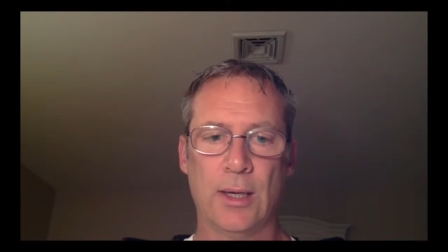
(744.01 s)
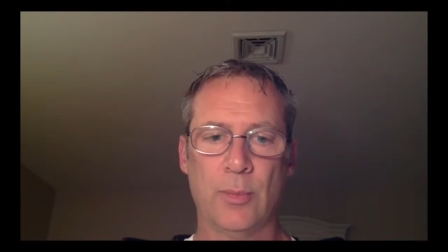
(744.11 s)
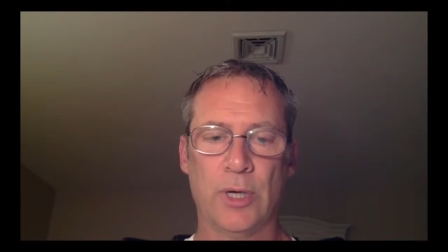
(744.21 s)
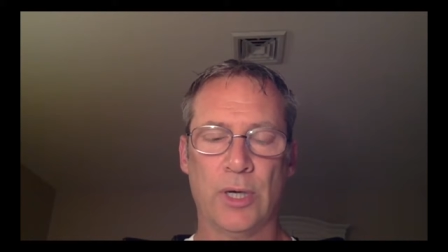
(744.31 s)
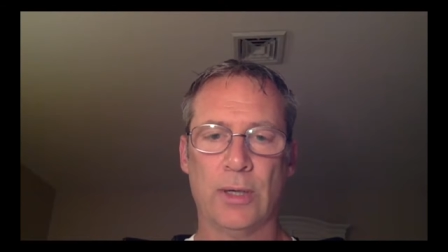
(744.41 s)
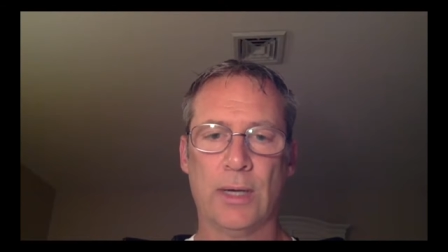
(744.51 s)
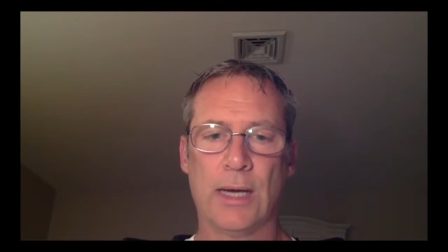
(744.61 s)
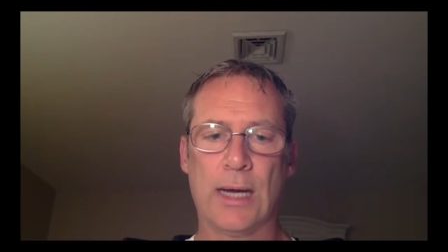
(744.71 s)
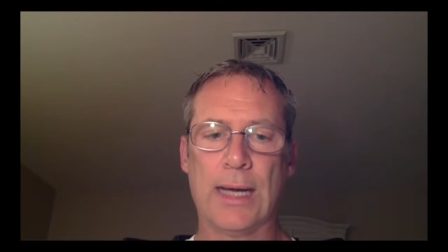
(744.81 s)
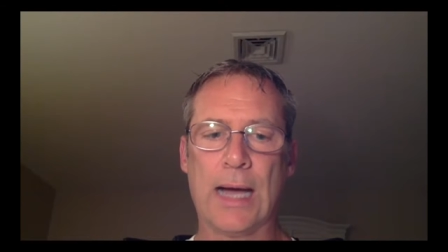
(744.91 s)
But
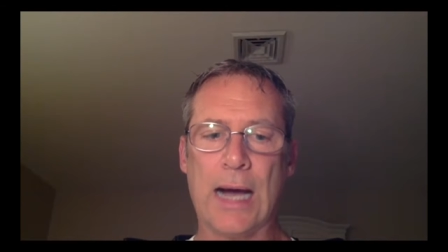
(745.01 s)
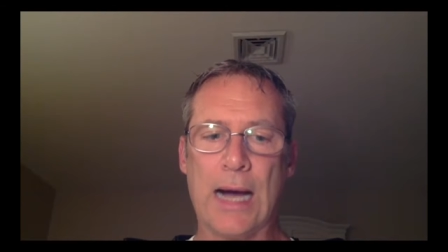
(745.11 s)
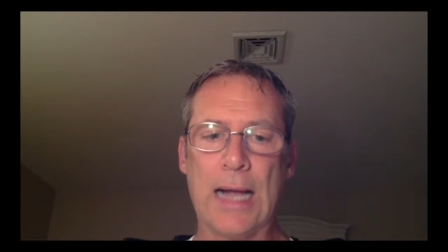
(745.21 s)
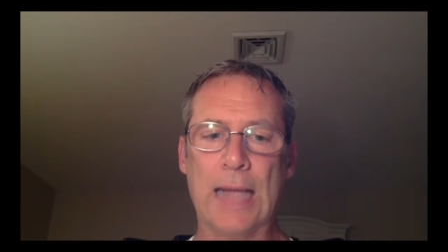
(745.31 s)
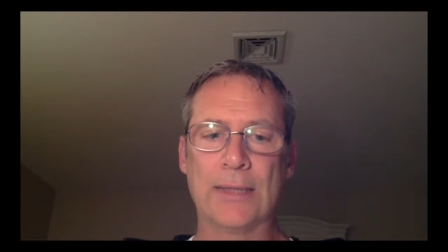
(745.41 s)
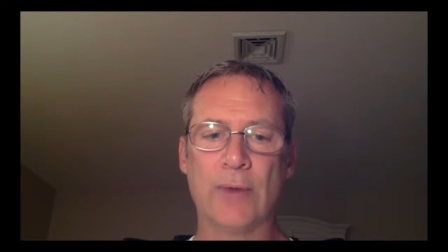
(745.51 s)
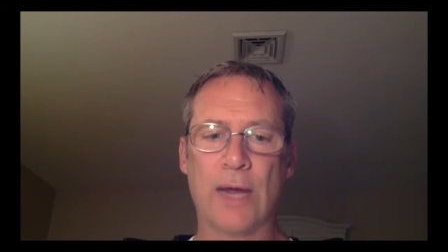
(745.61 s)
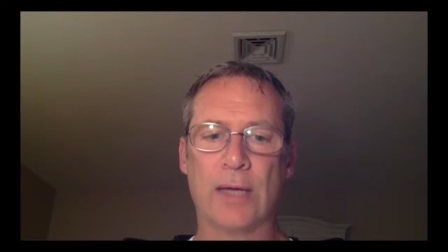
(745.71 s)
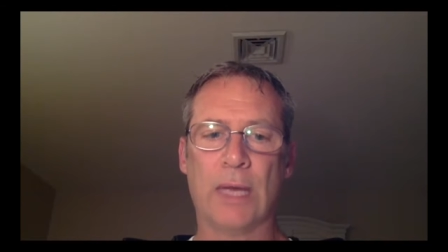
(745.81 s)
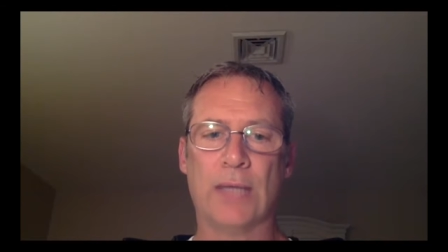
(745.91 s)
I highly
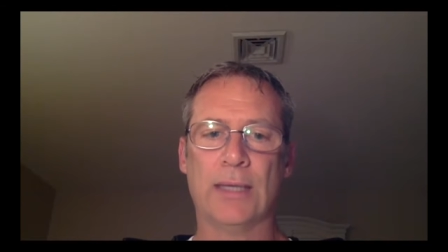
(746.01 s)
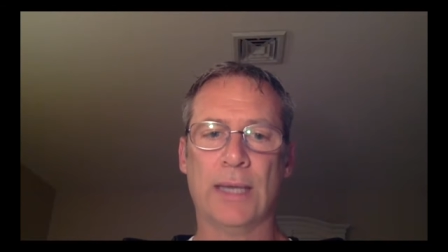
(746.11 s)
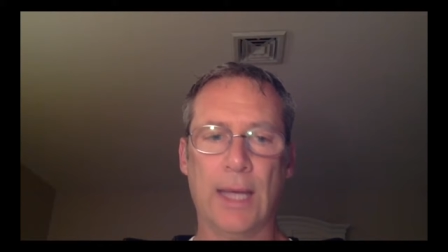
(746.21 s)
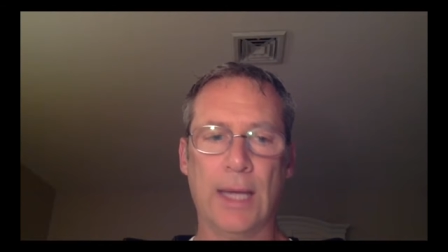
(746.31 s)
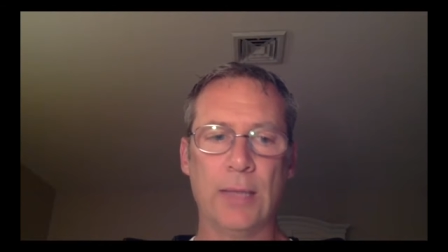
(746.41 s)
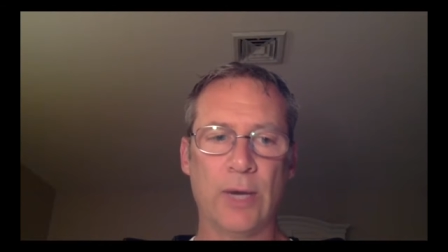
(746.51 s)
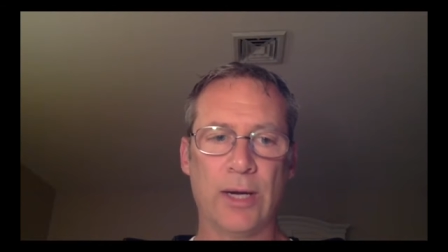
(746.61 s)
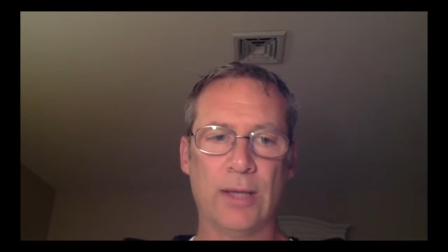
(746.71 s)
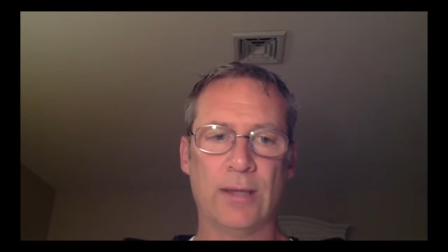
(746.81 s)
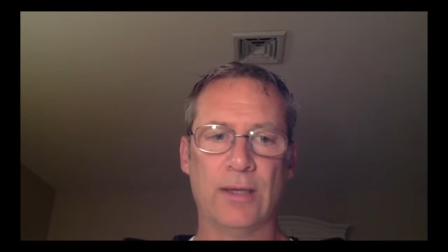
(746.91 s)
recommend that
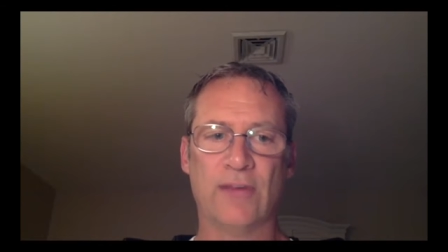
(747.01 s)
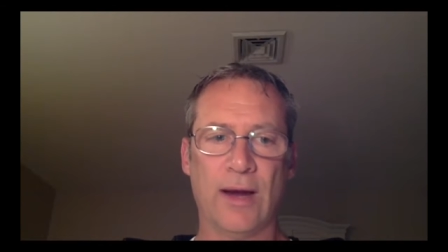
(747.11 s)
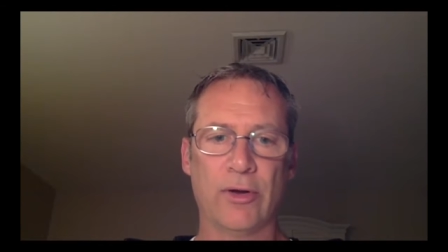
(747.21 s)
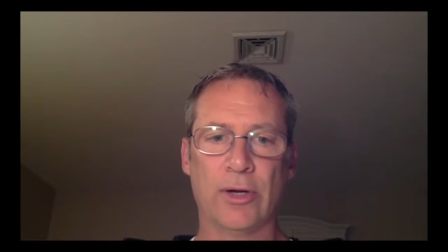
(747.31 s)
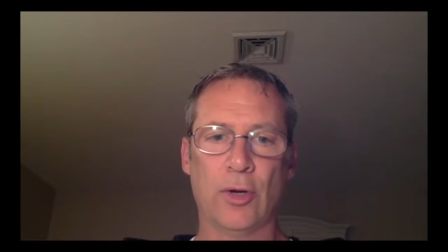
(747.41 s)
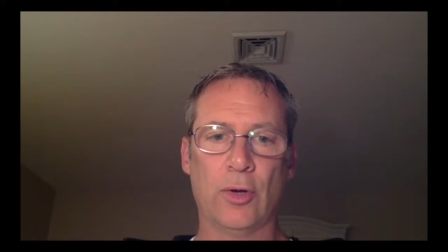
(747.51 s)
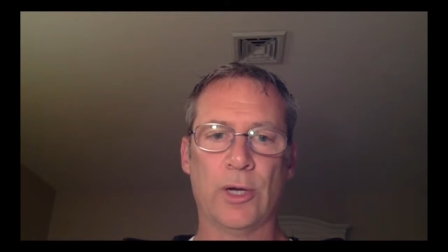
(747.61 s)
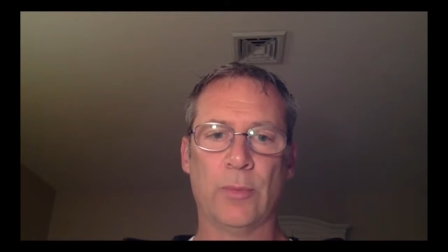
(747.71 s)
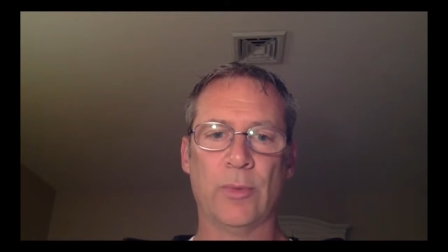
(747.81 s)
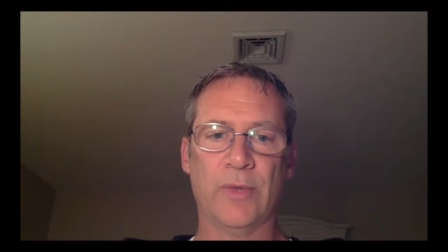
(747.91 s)
anybody that is ever going to open
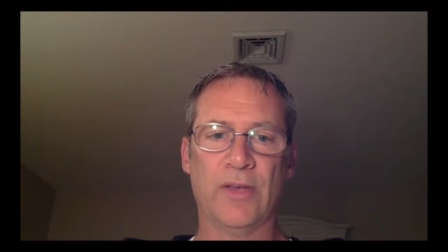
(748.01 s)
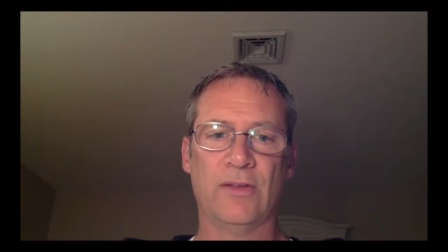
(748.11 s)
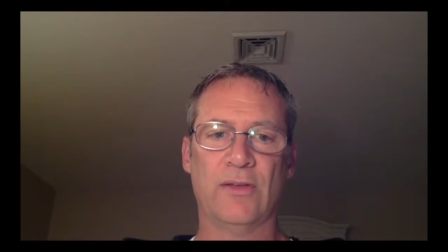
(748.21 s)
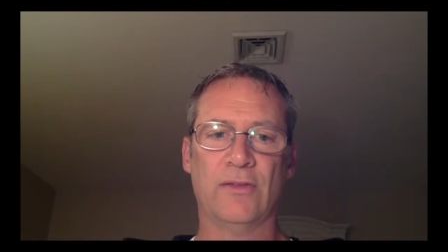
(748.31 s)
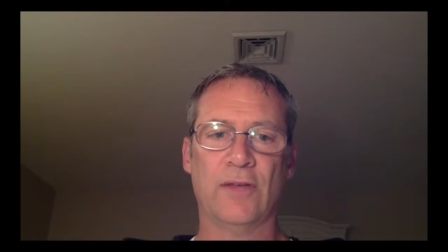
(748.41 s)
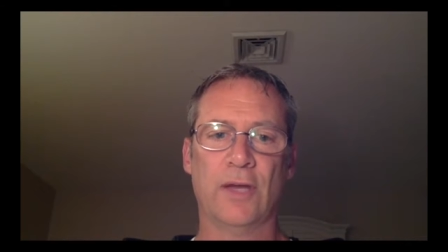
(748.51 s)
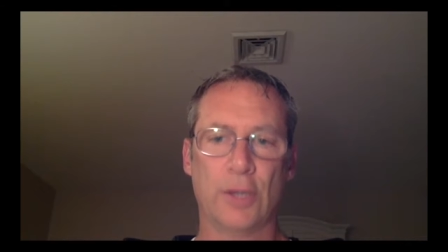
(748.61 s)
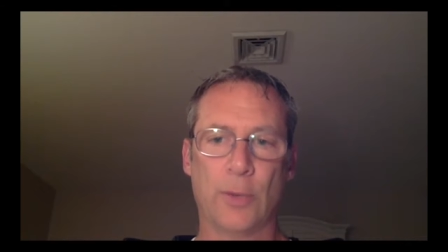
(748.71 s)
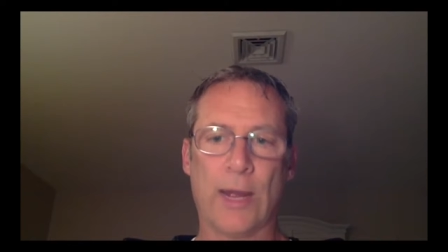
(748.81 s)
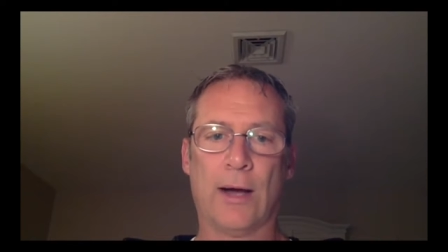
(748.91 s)
up a business
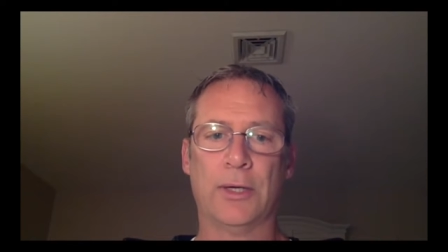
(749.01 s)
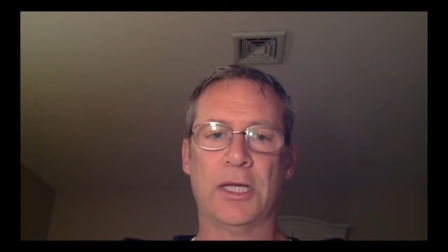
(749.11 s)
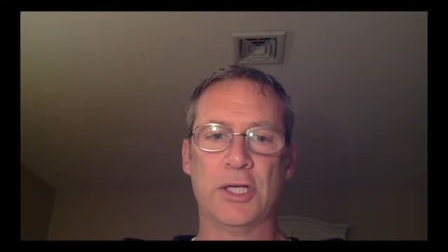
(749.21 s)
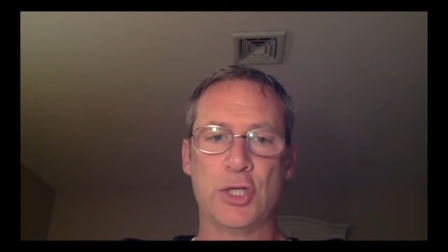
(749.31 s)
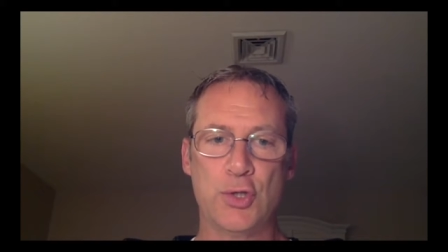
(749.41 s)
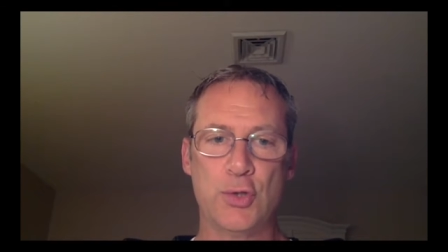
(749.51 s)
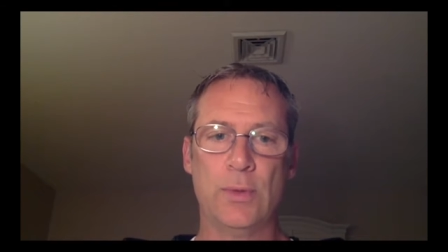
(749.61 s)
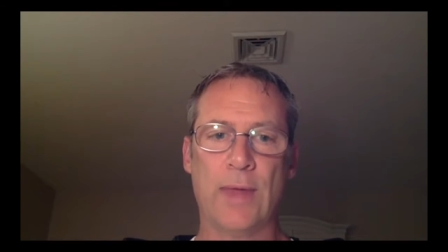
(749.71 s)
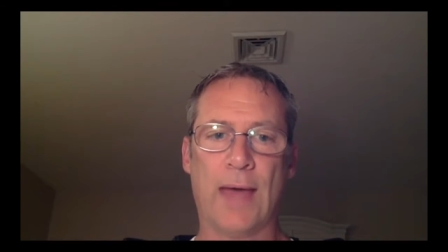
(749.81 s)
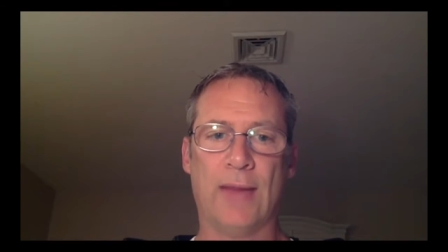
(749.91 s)
go out and do
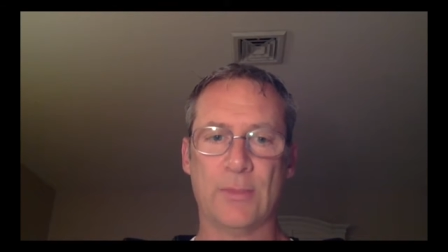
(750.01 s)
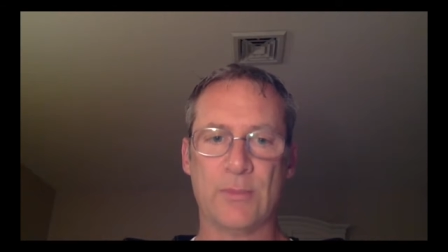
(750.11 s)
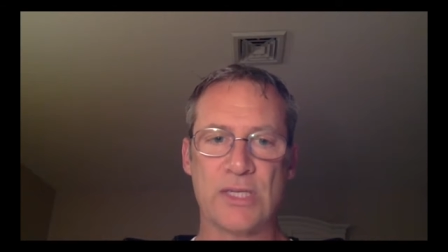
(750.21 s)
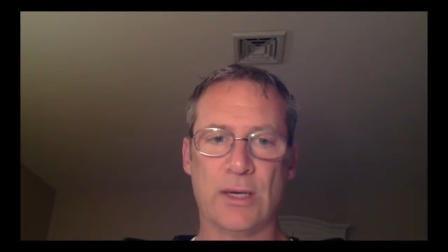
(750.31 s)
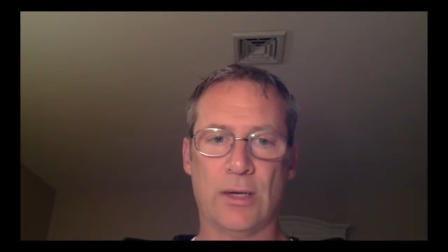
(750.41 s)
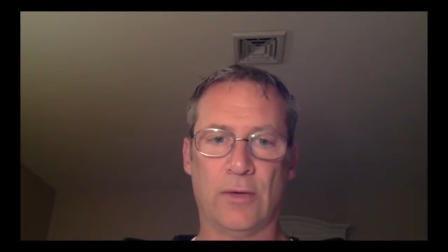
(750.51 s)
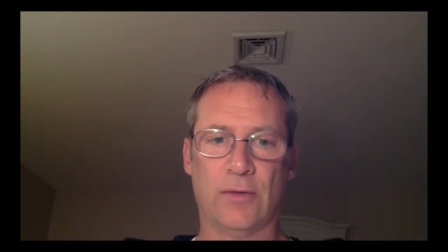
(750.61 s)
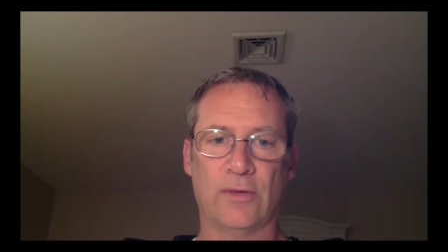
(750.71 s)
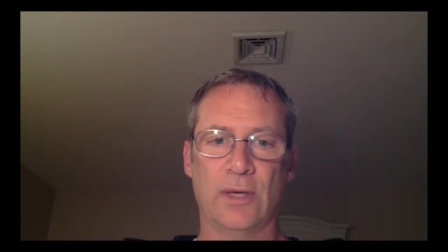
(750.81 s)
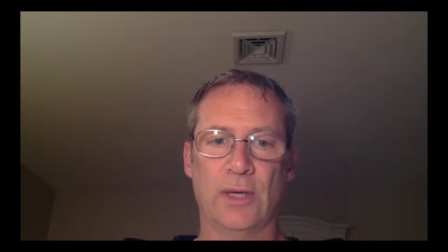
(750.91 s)
that themselves,